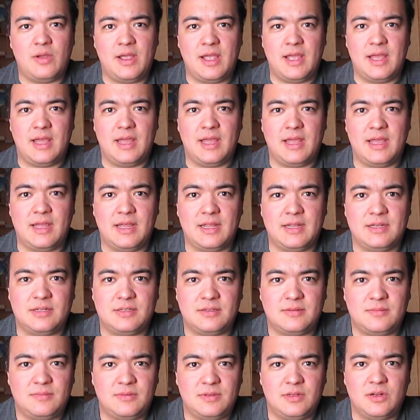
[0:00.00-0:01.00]
and
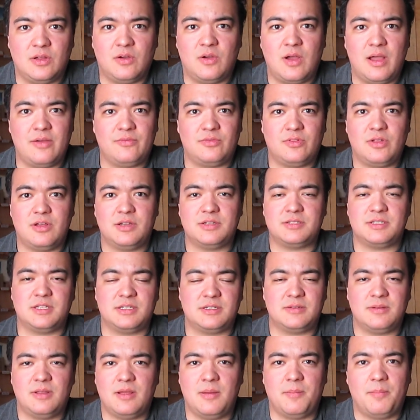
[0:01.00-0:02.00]
you know, I've lost
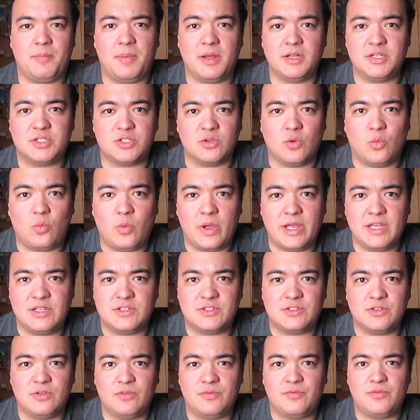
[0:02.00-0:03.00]
a bunch of weight
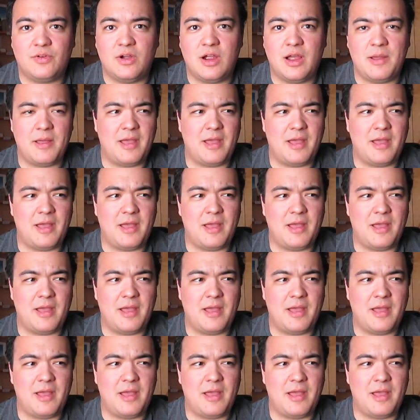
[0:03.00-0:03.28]
so far.